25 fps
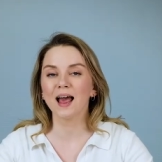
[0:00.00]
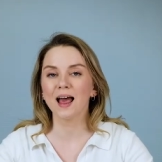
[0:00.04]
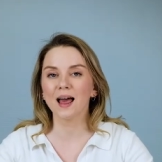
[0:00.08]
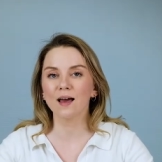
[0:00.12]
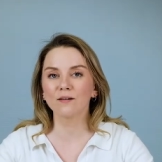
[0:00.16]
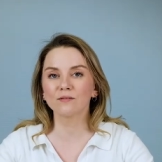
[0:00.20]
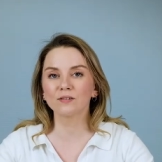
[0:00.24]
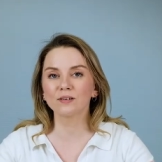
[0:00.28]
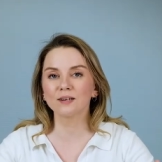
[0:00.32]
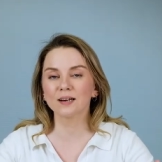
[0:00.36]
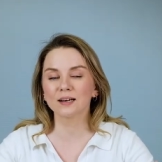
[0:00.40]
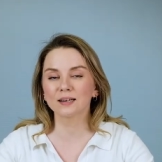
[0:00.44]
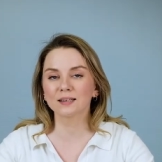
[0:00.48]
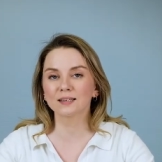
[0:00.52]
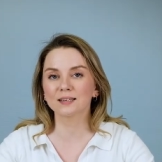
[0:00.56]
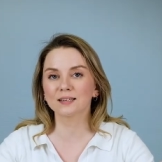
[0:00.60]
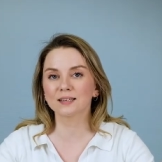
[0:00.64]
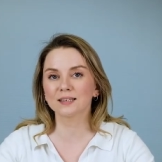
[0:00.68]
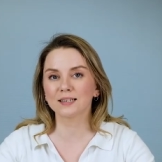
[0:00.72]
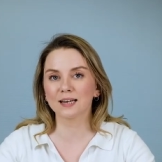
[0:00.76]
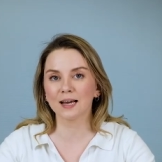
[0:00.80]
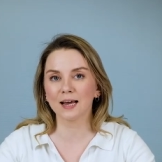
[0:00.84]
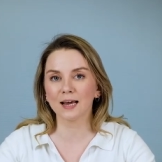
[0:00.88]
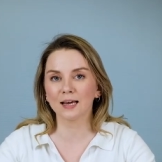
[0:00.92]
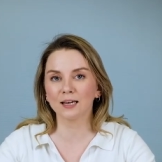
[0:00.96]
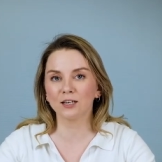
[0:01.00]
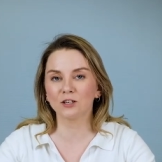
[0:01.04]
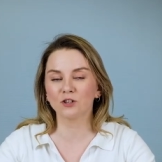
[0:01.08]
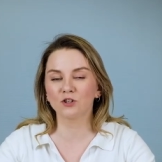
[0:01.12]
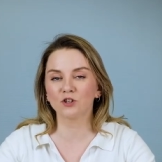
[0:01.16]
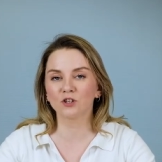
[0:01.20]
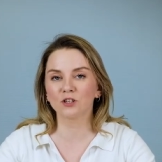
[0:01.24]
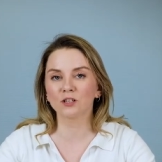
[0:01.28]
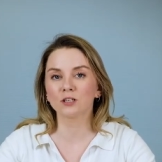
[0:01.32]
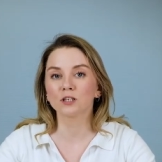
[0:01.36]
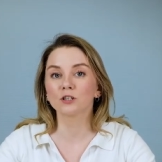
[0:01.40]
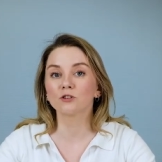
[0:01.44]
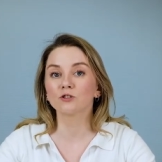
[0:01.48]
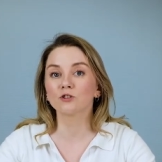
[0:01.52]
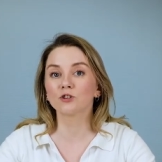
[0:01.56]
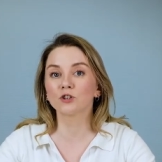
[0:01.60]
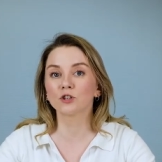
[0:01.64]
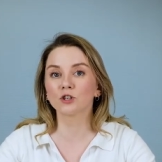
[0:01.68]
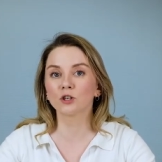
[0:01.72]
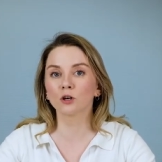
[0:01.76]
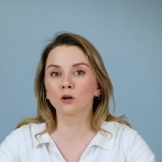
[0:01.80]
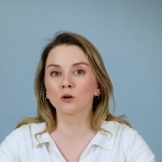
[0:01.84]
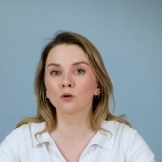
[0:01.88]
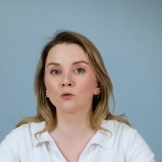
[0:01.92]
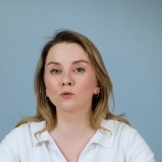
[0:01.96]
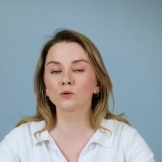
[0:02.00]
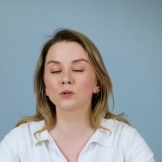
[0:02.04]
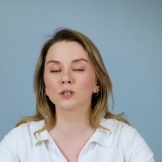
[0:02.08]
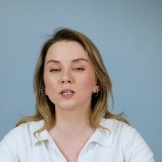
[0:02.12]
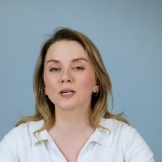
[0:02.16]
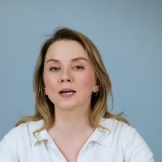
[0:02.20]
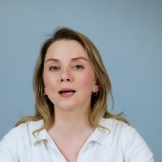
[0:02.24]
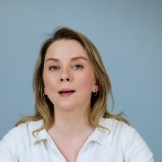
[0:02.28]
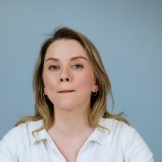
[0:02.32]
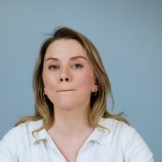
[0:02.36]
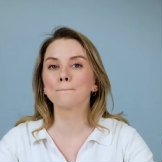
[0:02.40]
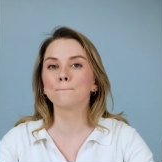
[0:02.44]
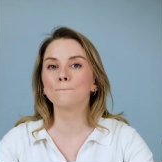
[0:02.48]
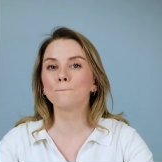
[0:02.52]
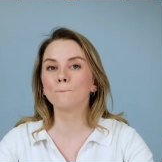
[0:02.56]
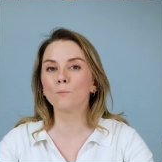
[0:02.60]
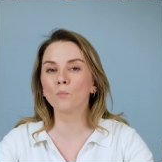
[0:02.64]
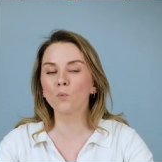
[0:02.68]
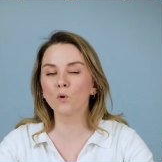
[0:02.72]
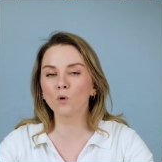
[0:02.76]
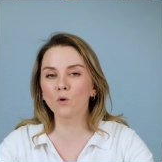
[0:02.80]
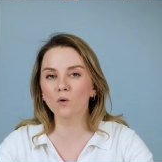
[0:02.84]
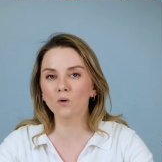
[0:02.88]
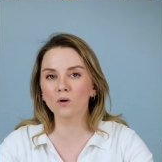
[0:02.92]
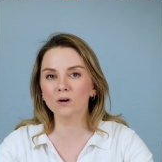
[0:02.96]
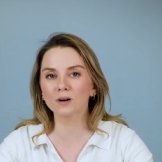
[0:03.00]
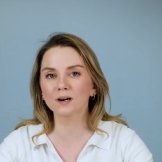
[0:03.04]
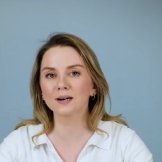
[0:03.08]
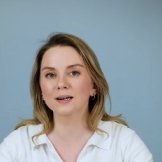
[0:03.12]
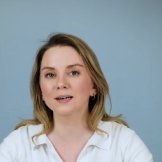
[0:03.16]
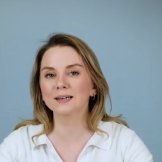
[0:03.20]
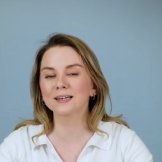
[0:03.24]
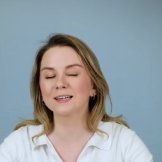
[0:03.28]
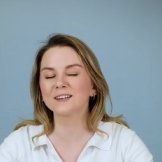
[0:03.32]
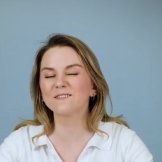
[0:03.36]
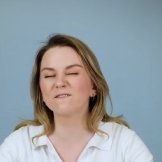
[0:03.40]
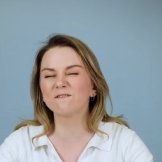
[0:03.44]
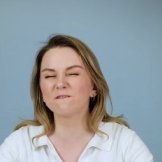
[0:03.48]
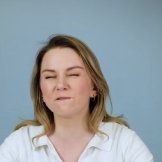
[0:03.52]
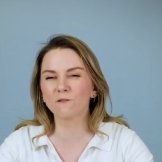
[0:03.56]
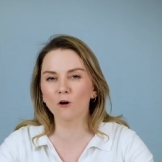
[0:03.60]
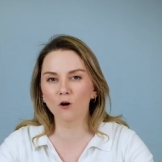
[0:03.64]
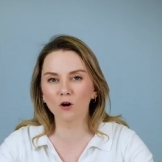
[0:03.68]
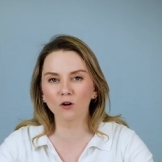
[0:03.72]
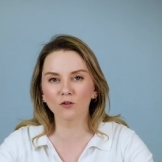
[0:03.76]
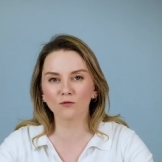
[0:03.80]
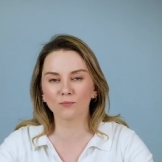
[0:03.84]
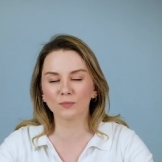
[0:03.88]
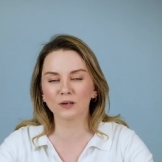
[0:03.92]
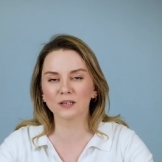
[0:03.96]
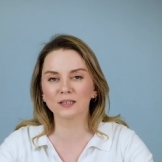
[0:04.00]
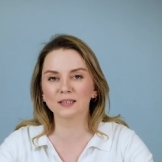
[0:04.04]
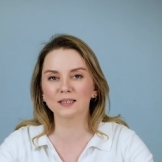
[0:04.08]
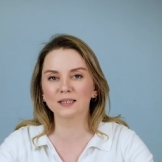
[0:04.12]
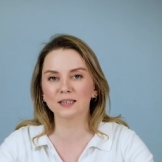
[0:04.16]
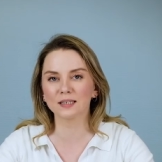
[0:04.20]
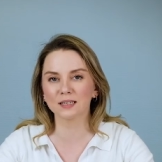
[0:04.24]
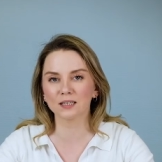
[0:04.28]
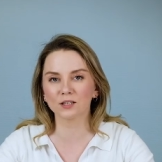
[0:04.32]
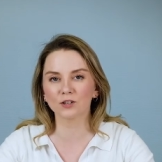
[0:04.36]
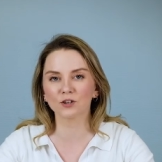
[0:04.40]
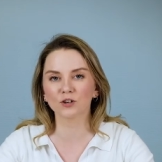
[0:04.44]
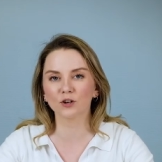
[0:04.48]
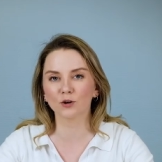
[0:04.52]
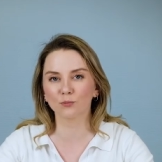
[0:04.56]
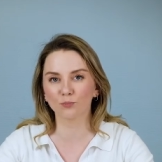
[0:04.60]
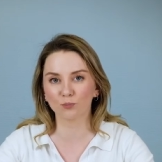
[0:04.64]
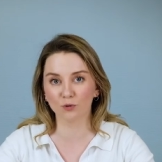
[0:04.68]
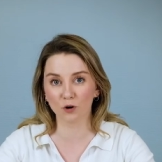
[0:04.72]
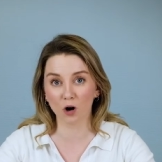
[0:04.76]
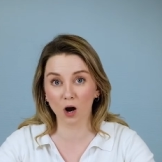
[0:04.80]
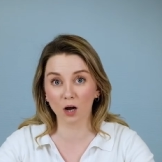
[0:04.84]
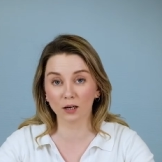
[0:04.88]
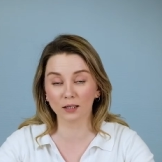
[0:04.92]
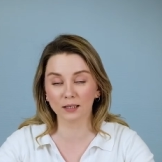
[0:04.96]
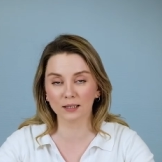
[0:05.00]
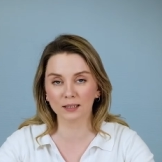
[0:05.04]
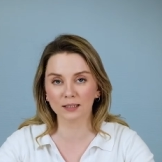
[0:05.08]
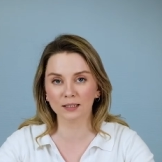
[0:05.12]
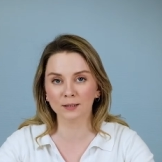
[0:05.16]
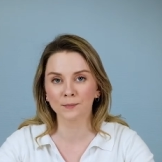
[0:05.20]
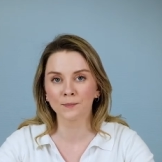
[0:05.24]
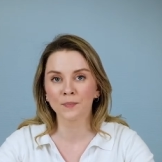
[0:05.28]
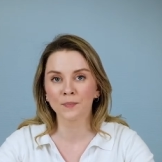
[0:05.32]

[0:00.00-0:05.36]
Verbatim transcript: every next stage shows more involvement into your product.